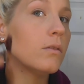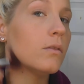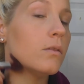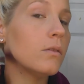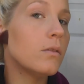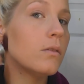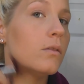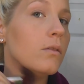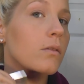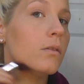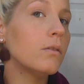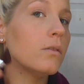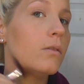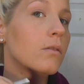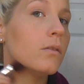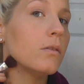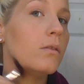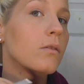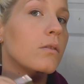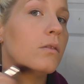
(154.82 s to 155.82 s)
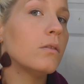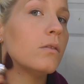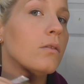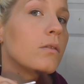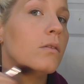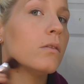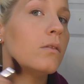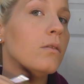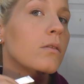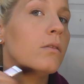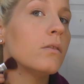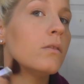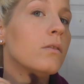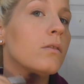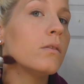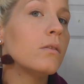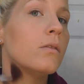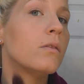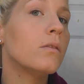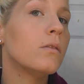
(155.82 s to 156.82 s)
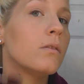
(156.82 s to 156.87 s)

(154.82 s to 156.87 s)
Nobody speaks.